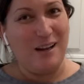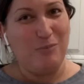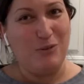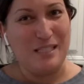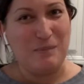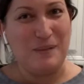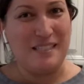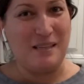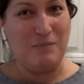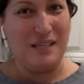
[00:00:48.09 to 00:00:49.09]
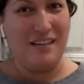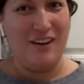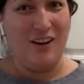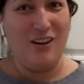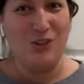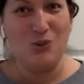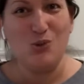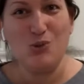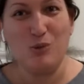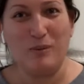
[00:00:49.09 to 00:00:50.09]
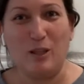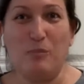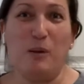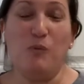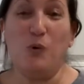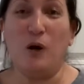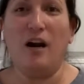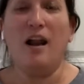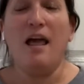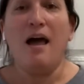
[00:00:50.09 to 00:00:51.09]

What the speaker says: recipes and being on YouTube a little bit more.